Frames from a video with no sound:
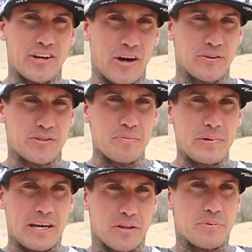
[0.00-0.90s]
you know, to
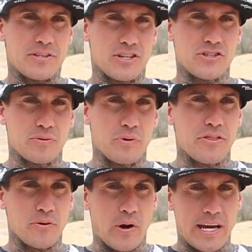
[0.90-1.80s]
be in the position
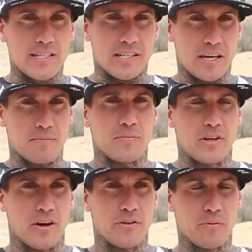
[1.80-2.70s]
with the race team,
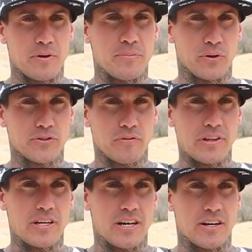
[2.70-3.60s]
you know, that we built over
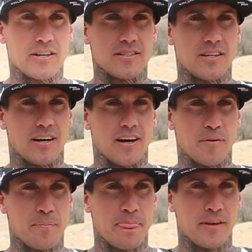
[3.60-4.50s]
the years, and
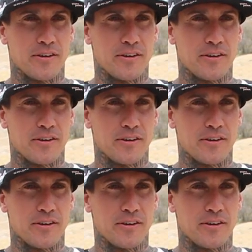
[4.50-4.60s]
um,